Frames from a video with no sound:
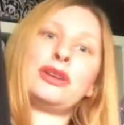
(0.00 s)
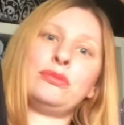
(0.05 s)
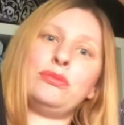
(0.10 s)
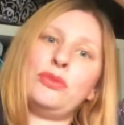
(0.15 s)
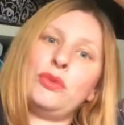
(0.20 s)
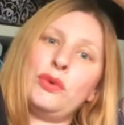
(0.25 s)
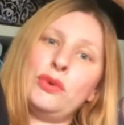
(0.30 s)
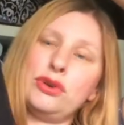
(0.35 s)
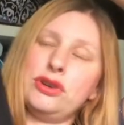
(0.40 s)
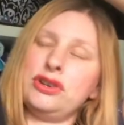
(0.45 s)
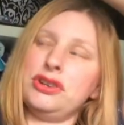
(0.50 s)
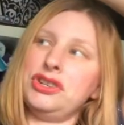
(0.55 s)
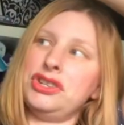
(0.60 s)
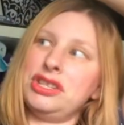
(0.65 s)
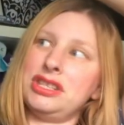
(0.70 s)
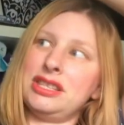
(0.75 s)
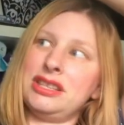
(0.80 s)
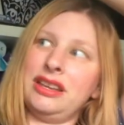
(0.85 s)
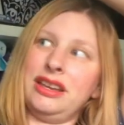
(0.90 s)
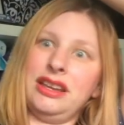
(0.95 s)
look more
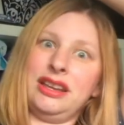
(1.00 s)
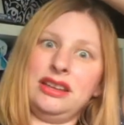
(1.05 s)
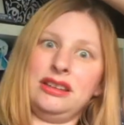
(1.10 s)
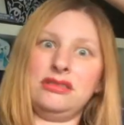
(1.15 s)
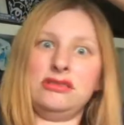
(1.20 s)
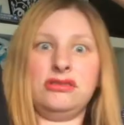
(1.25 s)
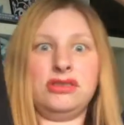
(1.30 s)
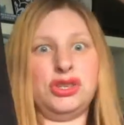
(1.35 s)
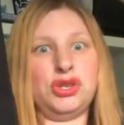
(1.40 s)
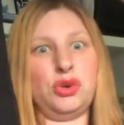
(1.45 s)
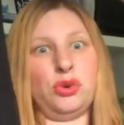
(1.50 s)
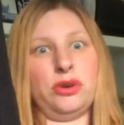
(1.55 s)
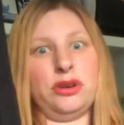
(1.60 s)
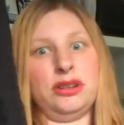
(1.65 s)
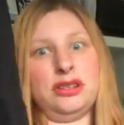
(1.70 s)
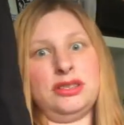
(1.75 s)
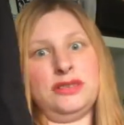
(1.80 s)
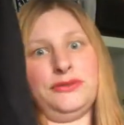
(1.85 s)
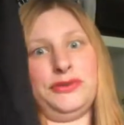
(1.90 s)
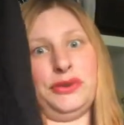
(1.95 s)
just like
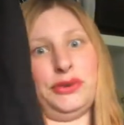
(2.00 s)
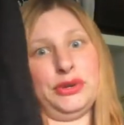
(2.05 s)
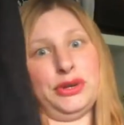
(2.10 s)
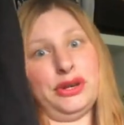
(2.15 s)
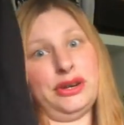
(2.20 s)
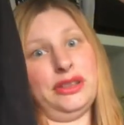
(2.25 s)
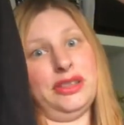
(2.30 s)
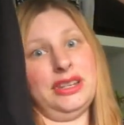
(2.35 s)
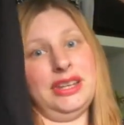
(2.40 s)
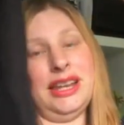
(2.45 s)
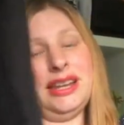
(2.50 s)
shorts for the